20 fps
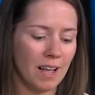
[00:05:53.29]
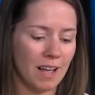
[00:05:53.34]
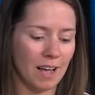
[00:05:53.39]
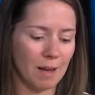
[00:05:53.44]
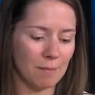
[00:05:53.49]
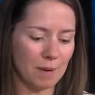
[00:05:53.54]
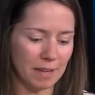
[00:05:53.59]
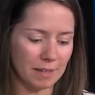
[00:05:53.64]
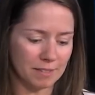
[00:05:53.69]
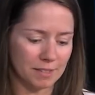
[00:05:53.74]

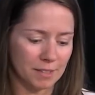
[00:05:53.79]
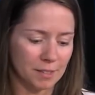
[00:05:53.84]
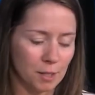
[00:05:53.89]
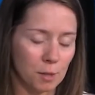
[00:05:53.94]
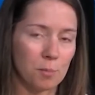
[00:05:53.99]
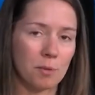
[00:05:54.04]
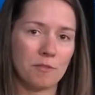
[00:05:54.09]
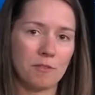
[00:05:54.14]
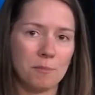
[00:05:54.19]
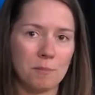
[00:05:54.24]
I'm not
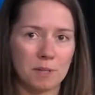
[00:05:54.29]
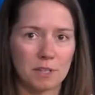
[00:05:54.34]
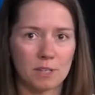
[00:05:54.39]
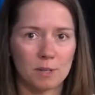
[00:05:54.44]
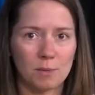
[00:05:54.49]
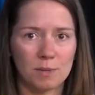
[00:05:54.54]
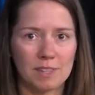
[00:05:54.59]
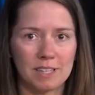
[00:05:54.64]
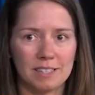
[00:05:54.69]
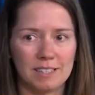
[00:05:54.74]
super familiar
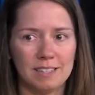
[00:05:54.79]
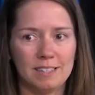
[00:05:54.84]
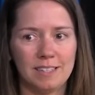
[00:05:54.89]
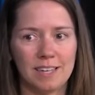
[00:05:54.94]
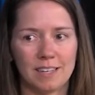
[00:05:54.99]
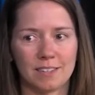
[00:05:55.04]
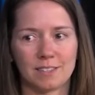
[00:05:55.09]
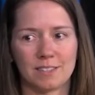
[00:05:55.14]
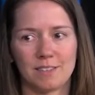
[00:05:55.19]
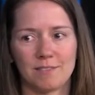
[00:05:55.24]
with the
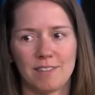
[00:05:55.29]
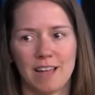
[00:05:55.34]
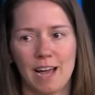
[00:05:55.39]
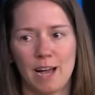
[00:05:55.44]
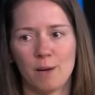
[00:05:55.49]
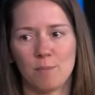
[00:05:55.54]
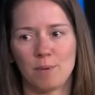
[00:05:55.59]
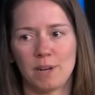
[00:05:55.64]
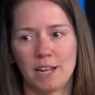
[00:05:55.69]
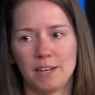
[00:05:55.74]
details of
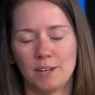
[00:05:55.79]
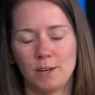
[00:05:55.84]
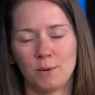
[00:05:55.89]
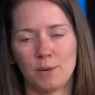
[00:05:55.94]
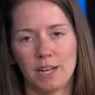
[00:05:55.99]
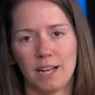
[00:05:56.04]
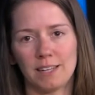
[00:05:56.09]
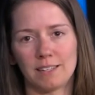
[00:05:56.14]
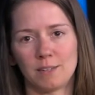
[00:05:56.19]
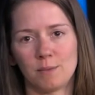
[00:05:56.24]
that, but I know
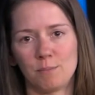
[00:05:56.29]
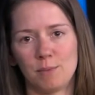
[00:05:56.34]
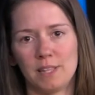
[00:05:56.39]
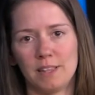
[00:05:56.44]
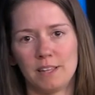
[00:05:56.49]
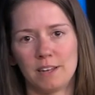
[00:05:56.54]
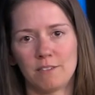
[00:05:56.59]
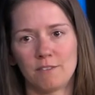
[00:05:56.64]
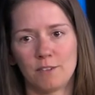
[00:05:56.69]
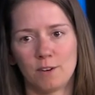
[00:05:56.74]
it hasn't been
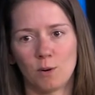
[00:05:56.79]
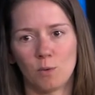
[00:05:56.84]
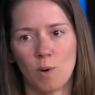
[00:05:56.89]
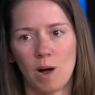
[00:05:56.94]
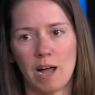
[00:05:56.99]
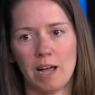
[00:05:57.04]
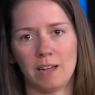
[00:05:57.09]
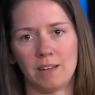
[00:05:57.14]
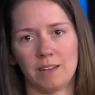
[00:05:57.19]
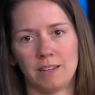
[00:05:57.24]
there for a
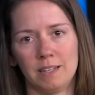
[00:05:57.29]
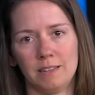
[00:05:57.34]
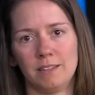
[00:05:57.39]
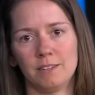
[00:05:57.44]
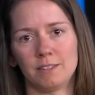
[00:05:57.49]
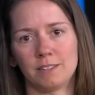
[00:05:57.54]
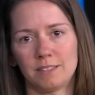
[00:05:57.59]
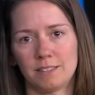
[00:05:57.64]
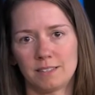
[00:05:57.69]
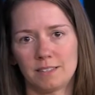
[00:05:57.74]
while, and
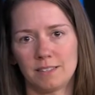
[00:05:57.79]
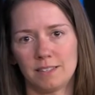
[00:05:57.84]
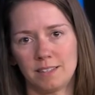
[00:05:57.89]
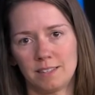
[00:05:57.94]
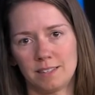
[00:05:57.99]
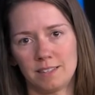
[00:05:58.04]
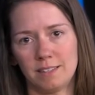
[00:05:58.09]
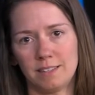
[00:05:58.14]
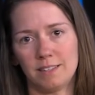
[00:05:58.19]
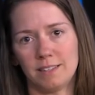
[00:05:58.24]
there's
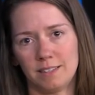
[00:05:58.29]
it,